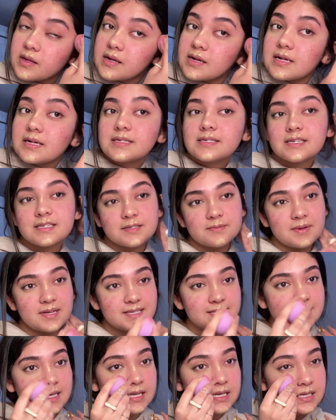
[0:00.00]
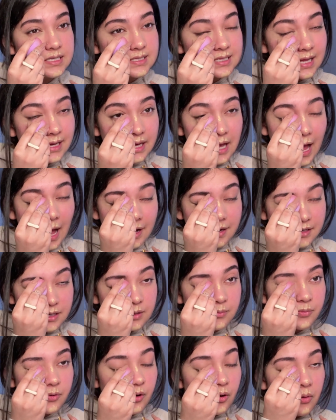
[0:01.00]
since my skin is like acne
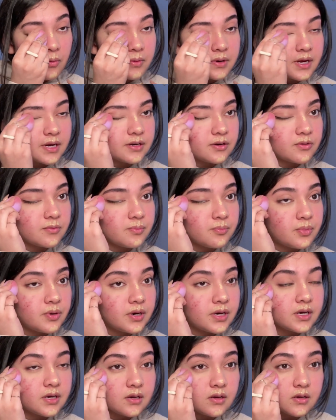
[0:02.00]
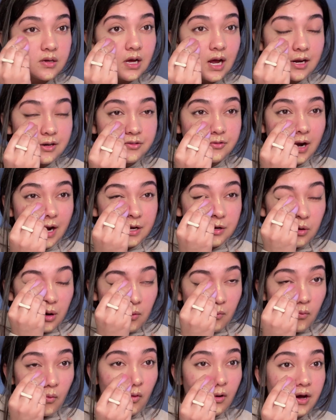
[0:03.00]
prone I don't put I try to
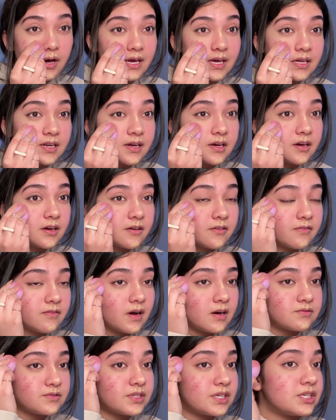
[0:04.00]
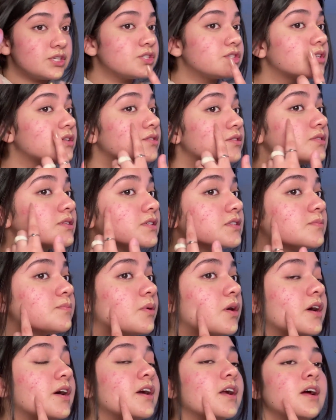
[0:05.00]
avoid foundation on this
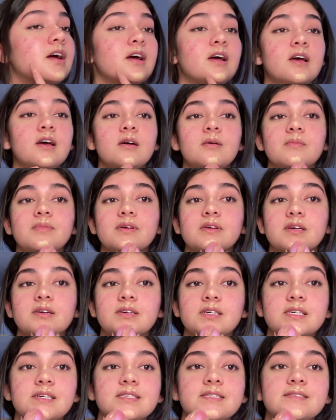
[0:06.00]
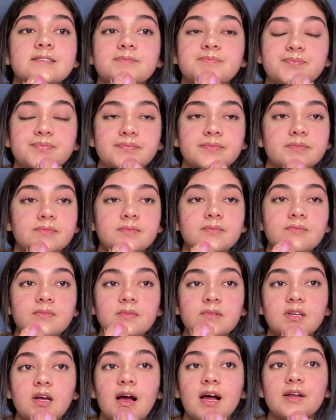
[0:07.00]
part because
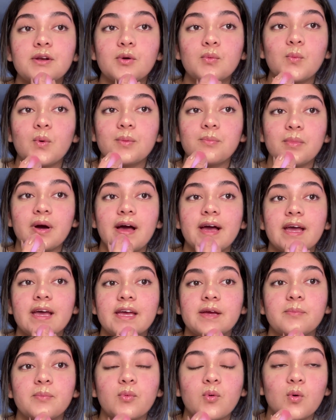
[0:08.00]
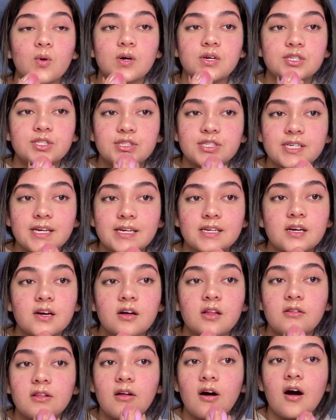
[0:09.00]
I don't want my pores to get
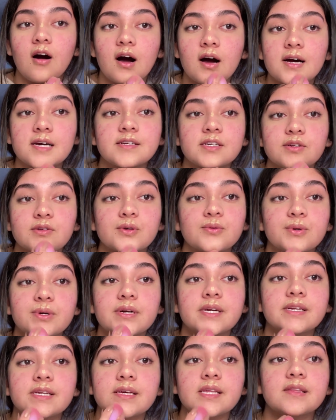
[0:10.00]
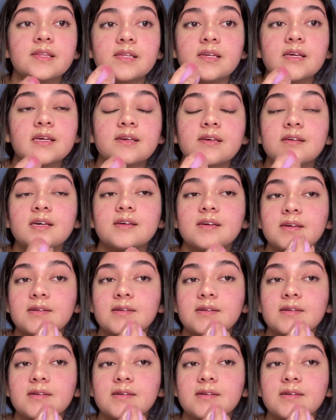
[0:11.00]
clogged or anything